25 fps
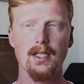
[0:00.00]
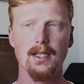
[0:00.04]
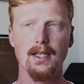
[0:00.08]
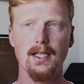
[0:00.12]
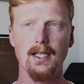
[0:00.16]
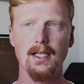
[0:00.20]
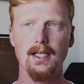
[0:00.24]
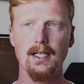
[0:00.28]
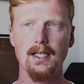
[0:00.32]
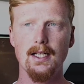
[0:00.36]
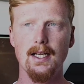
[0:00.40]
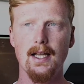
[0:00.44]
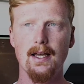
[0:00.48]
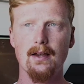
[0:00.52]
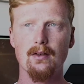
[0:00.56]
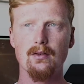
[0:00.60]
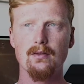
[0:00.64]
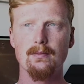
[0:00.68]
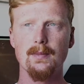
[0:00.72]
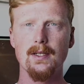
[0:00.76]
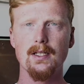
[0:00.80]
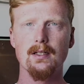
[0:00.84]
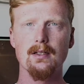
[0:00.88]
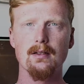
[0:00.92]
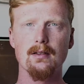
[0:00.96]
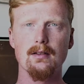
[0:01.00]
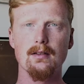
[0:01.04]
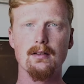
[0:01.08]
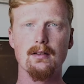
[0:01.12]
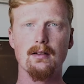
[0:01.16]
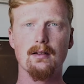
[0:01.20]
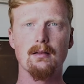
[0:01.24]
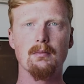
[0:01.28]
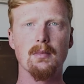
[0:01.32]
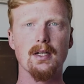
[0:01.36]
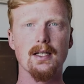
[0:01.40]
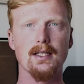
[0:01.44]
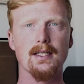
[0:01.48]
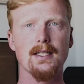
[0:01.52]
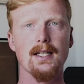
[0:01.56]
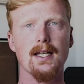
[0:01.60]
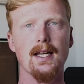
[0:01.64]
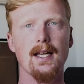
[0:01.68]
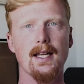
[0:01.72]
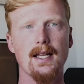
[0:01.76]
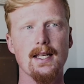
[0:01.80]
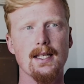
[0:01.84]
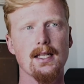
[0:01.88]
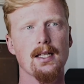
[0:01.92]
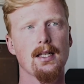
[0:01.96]
and that allows me to start my
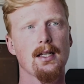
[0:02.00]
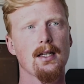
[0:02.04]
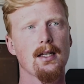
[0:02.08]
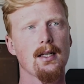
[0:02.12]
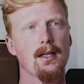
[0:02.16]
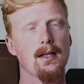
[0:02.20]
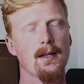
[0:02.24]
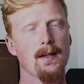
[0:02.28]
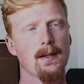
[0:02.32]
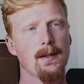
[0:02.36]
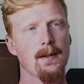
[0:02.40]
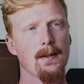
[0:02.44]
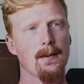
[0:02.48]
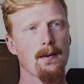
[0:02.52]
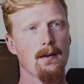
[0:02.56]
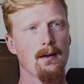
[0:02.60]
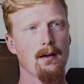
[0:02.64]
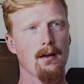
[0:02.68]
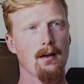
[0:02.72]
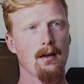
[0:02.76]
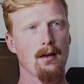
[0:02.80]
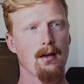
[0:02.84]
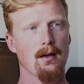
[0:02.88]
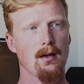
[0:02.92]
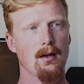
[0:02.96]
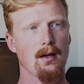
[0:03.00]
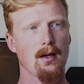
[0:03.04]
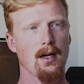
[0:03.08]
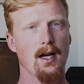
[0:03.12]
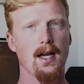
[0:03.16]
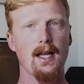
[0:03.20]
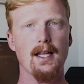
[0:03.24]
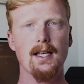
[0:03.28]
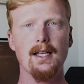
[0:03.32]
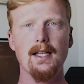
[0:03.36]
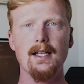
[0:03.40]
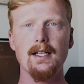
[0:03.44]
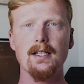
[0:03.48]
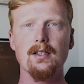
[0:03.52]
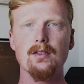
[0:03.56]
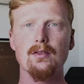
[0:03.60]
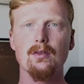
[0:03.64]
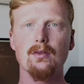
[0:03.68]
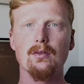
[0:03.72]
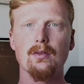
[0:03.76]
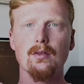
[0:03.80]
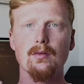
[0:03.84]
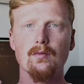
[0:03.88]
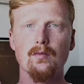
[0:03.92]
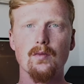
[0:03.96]
day at least
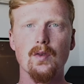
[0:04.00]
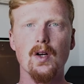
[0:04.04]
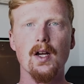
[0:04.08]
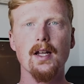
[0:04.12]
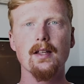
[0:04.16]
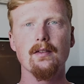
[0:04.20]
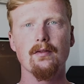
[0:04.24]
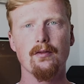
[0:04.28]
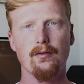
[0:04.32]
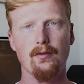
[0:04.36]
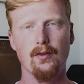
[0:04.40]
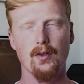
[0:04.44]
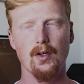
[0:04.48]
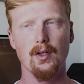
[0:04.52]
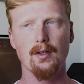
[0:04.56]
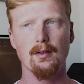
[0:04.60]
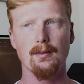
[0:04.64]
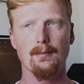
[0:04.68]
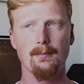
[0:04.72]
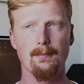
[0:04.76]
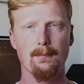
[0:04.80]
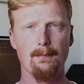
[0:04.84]
on the right foot.